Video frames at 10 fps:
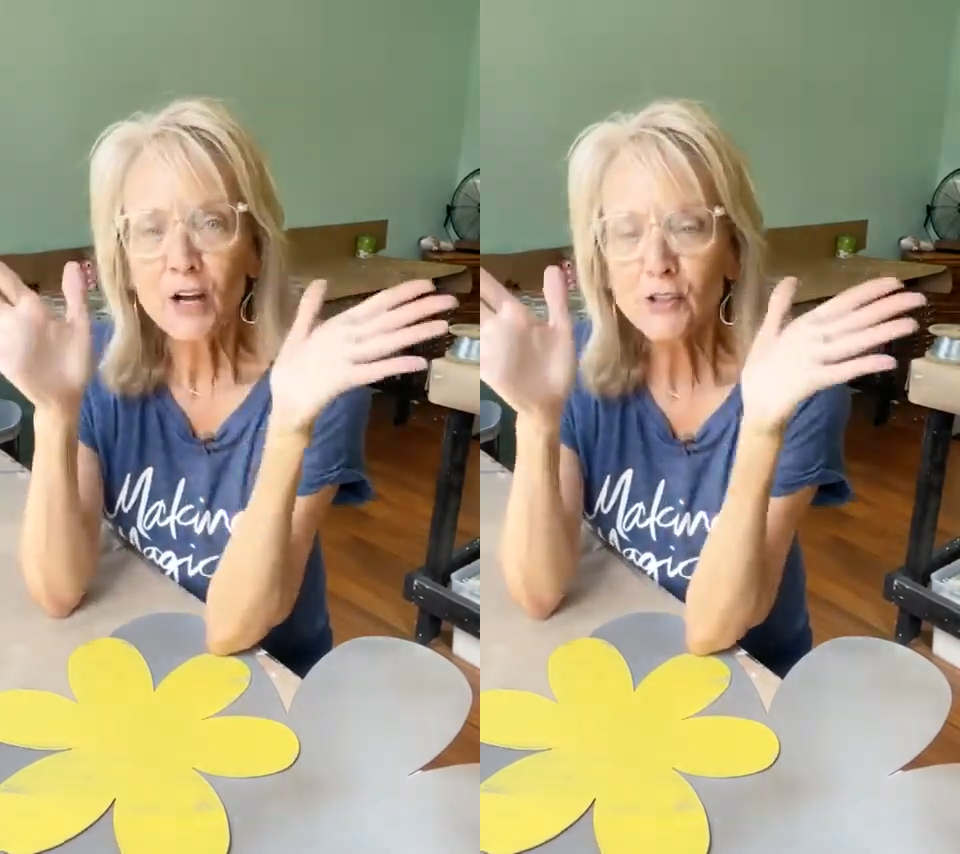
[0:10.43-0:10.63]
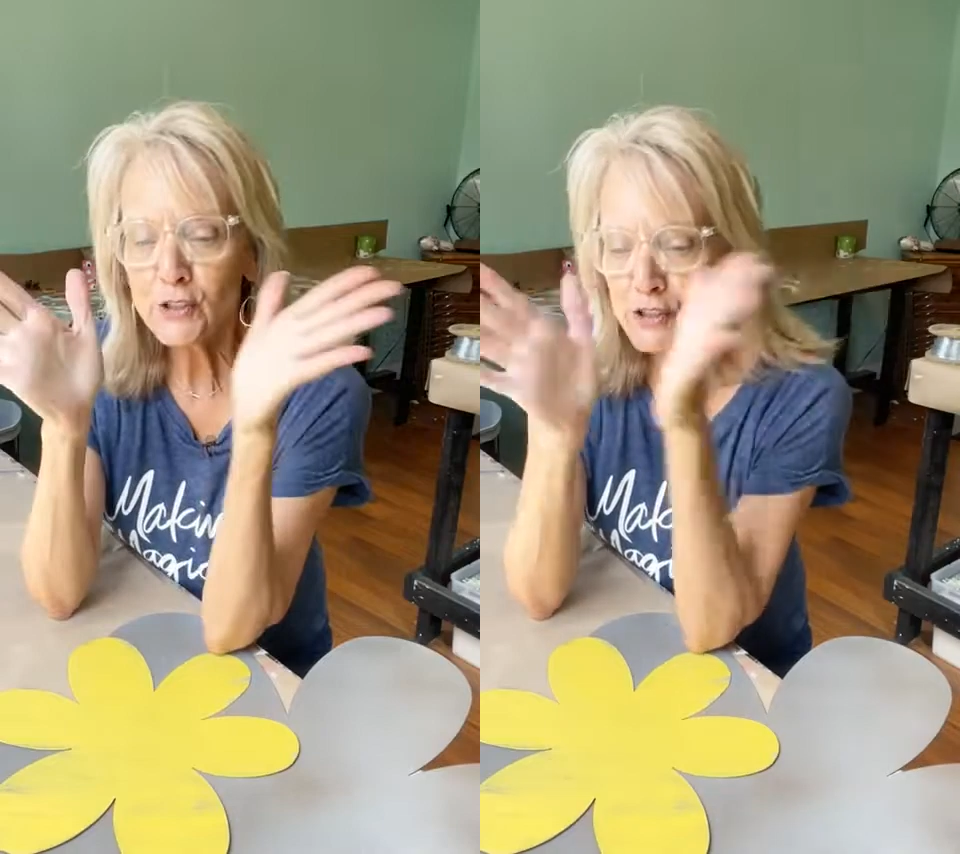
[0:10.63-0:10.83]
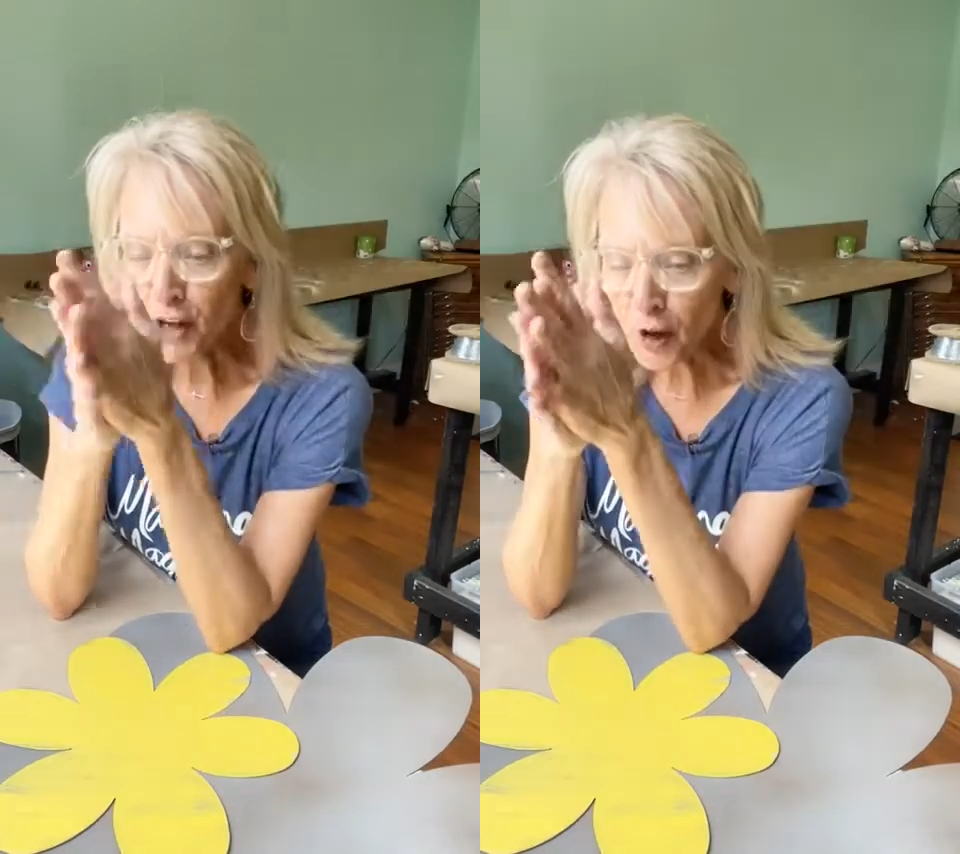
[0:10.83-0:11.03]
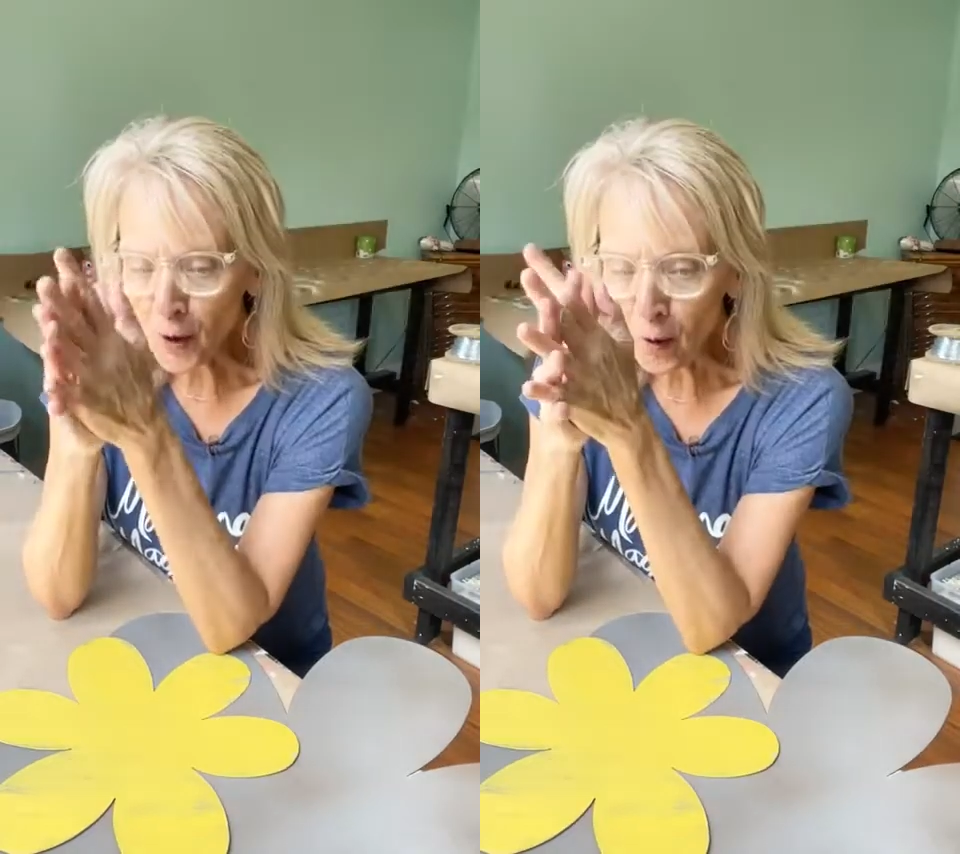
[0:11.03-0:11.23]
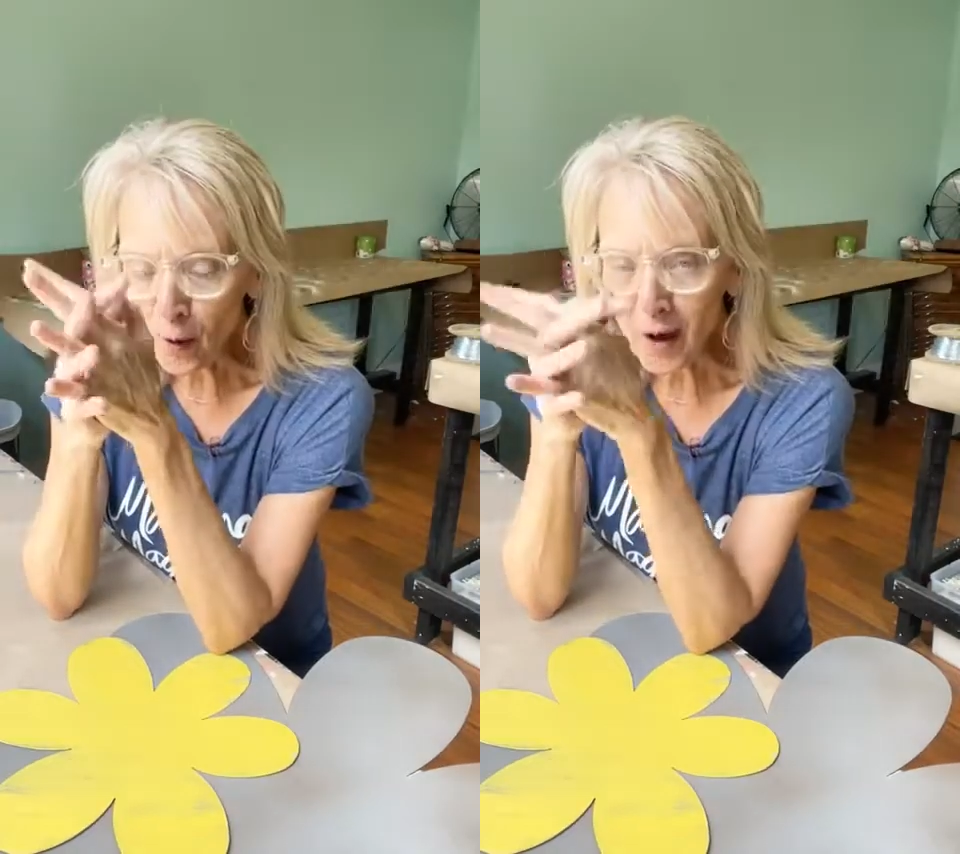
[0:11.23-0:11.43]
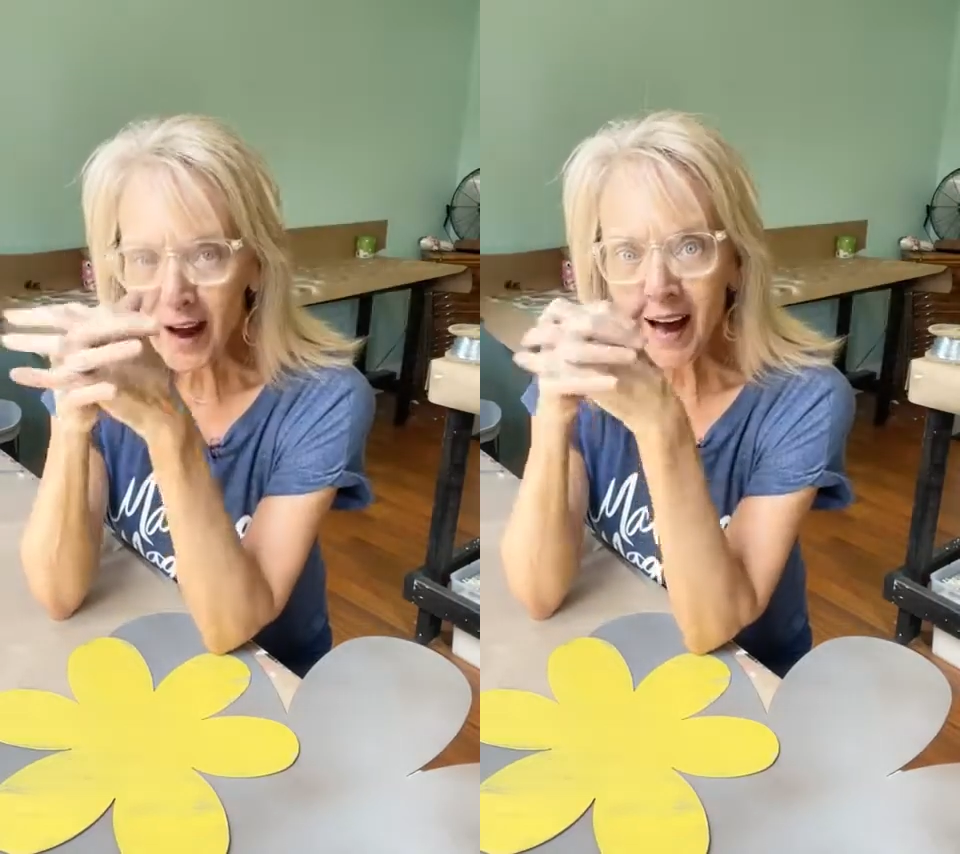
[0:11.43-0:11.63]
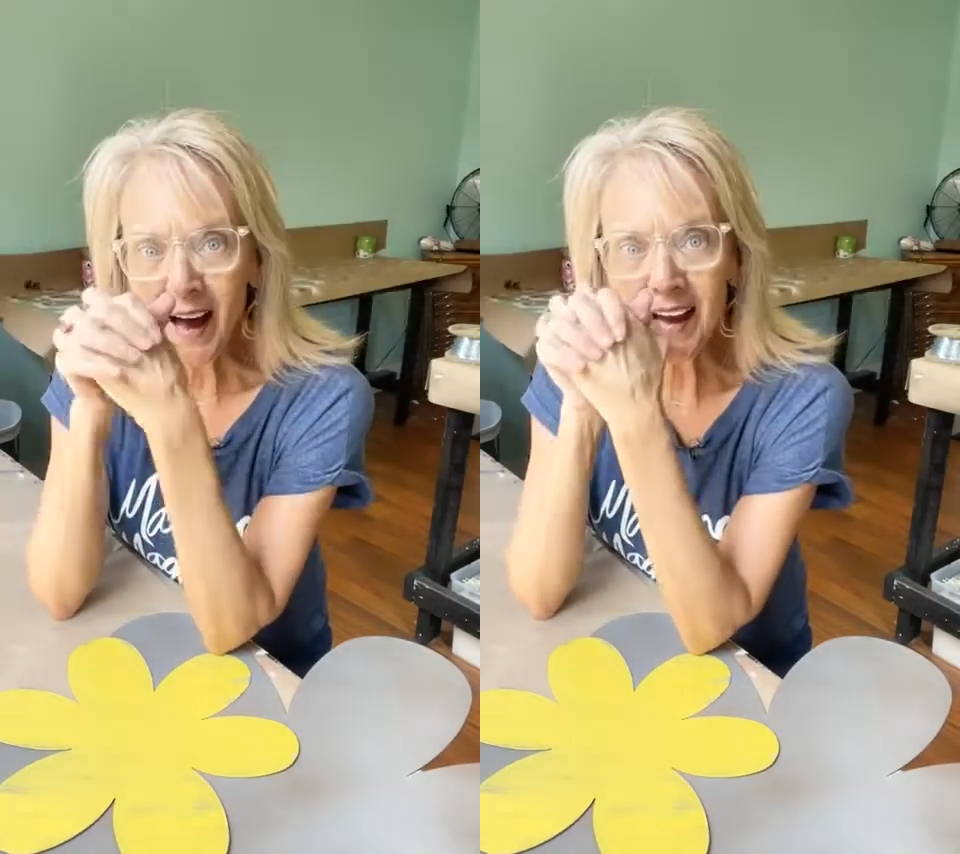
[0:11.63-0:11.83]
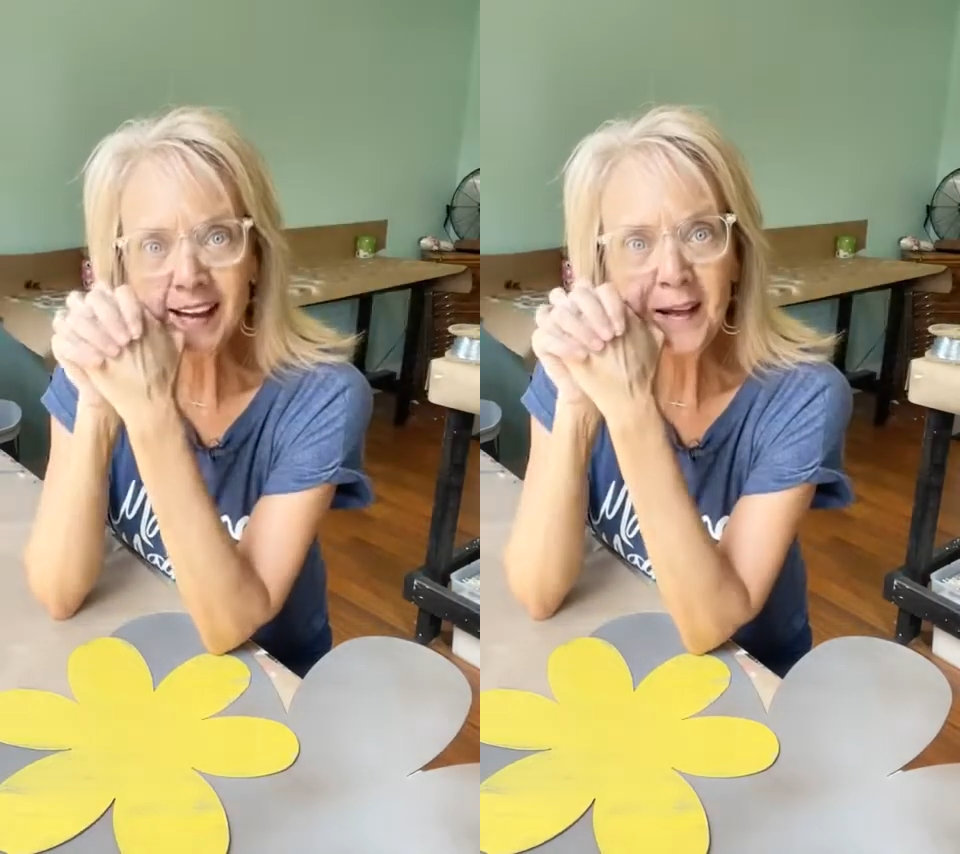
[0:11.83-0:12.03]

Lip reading: So, I